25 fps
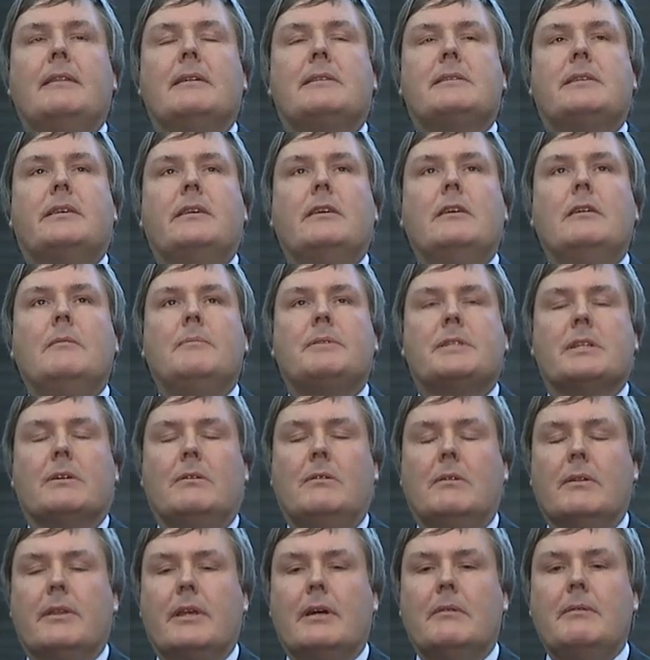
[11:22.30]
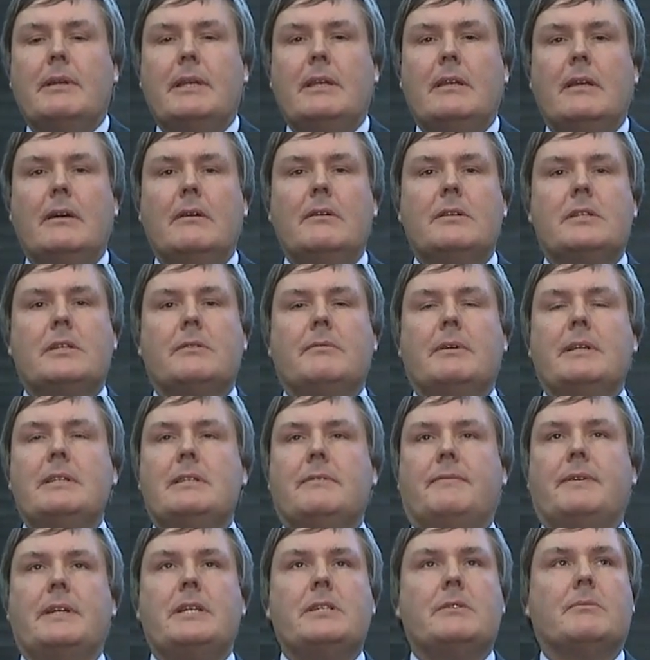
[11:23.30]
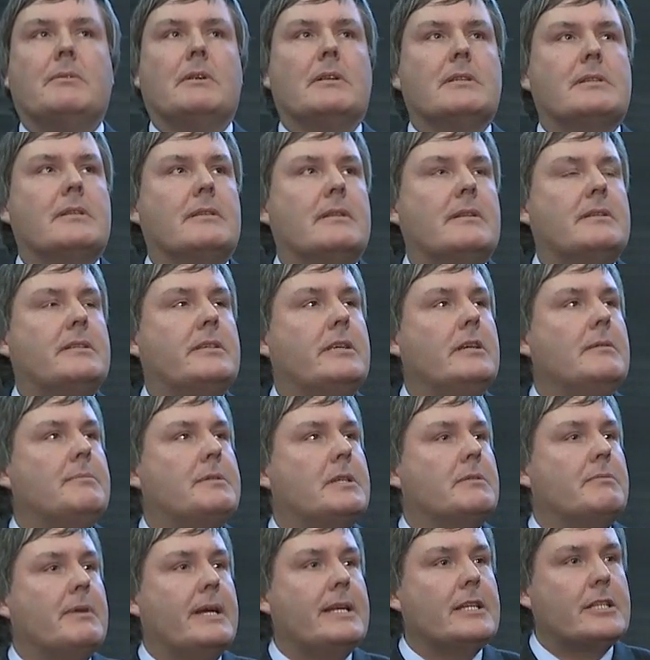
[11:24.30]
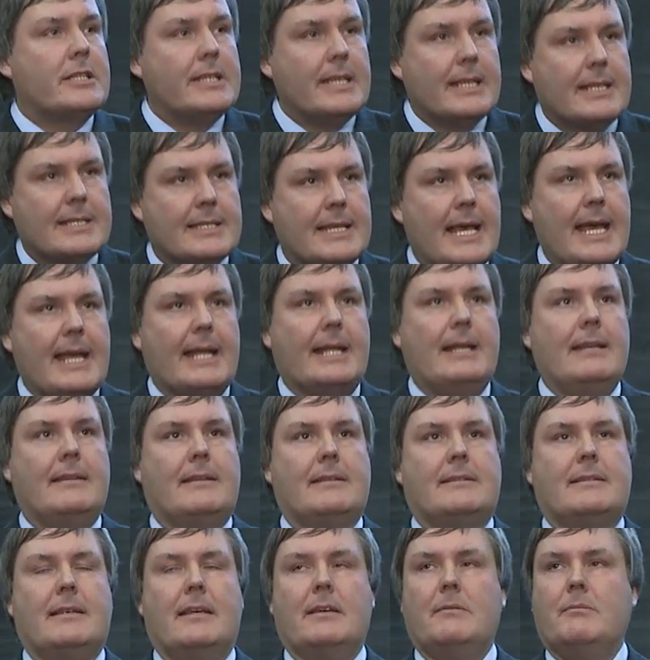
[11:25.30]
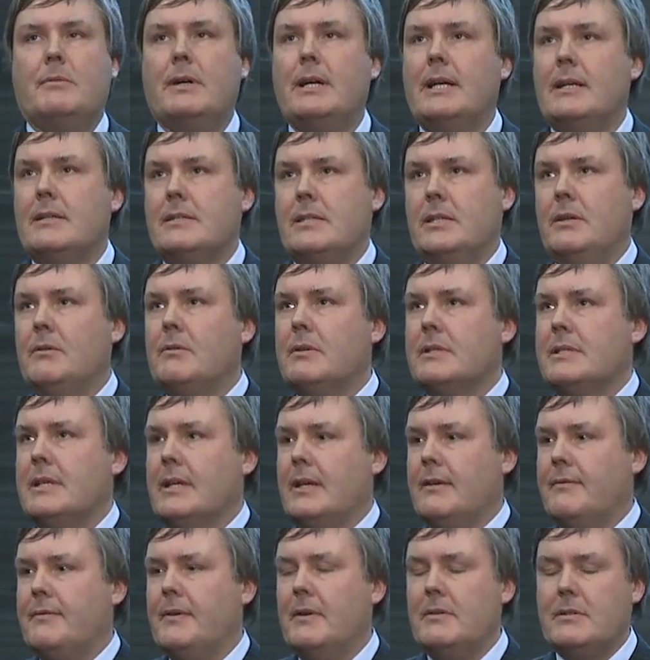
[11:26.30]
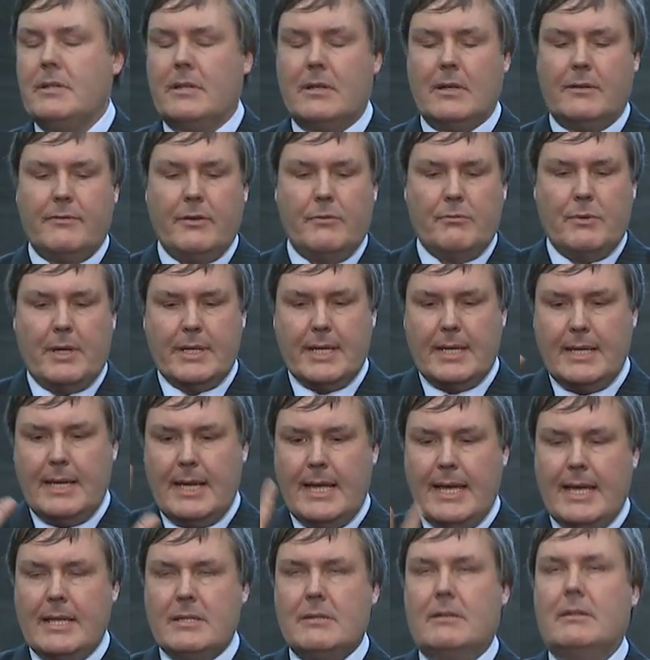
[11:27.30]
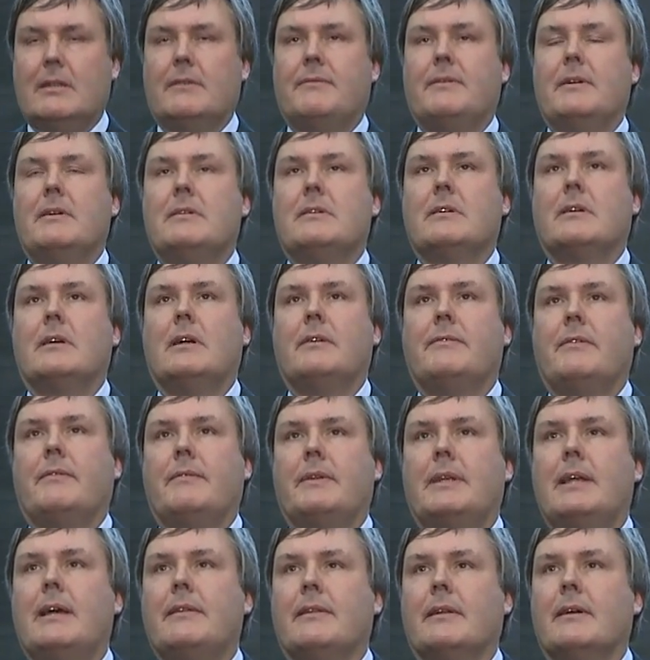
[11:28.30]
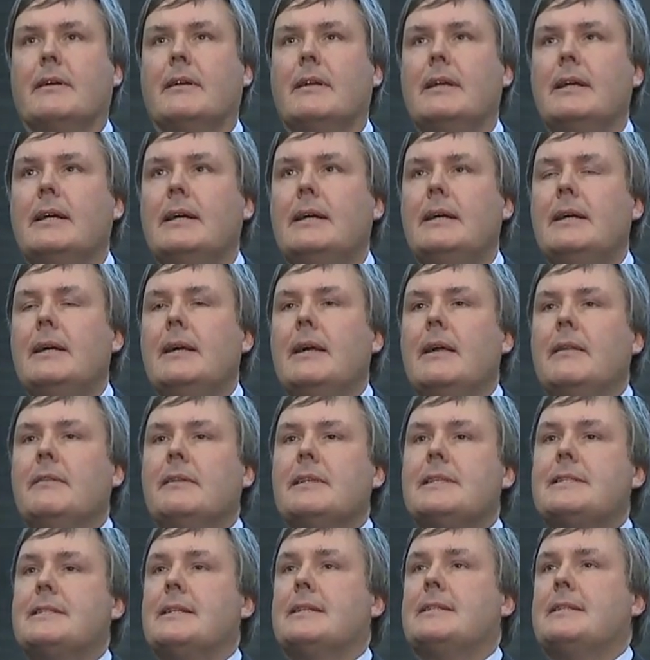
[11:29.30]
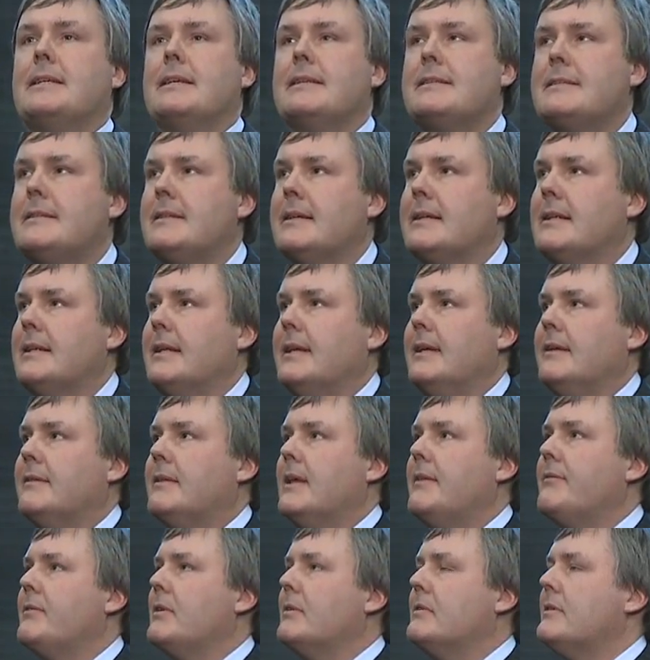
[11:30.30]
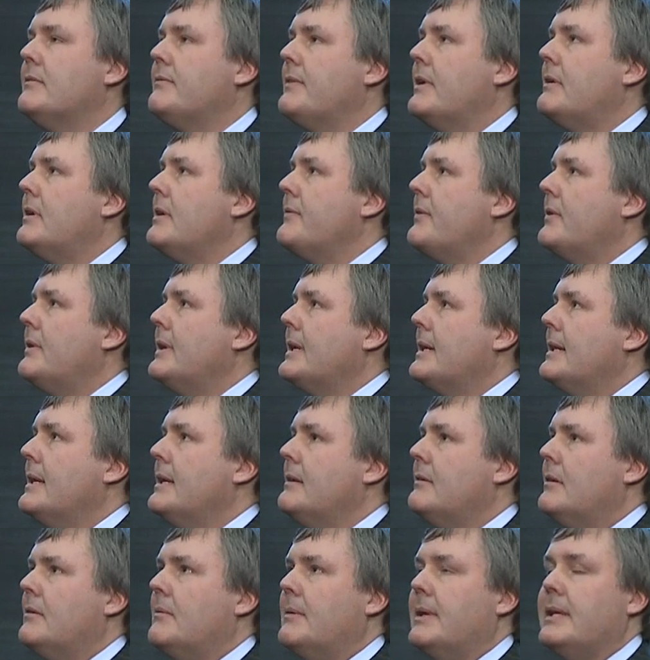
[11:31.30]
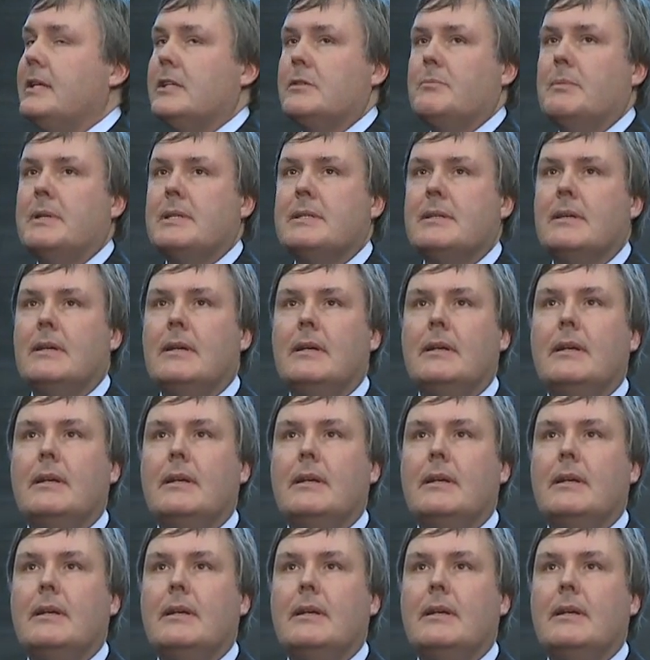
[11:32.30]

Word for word: the tubes, although in no two individuals are the tubes arranged in exactly the same way, so you could take a photograph of one and lay it on the photograph of another, statistically, they've got a very, very clear arrangement.